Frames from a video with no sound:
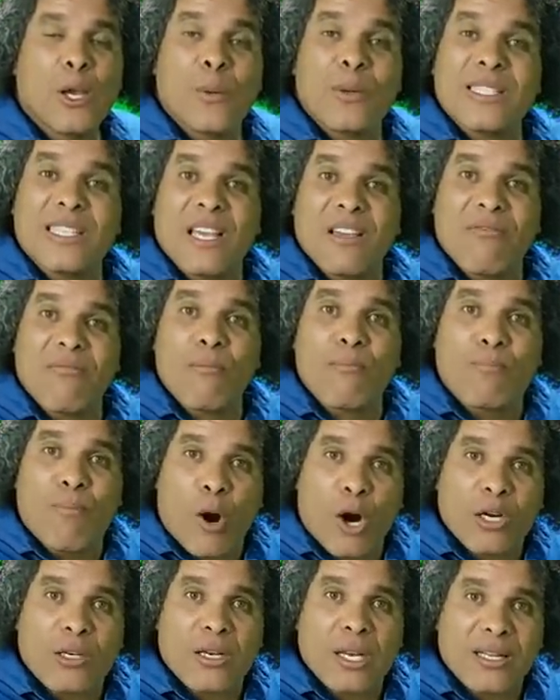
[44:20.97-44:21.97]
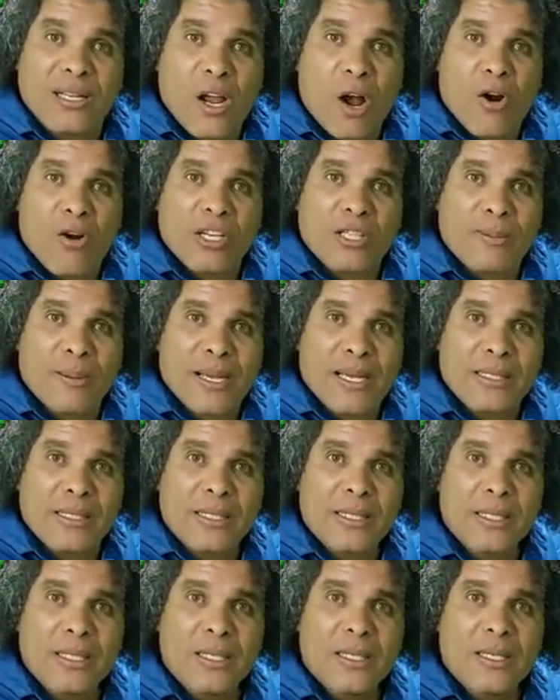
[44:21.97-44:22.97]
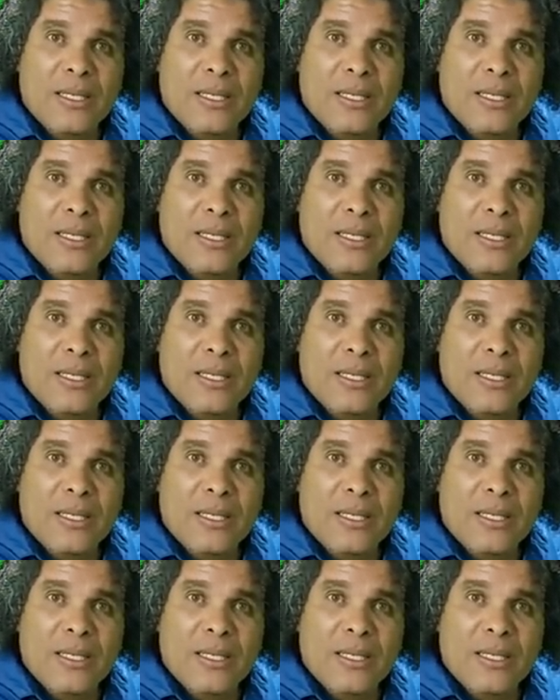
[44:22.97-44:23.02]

was given birth at Congress Place?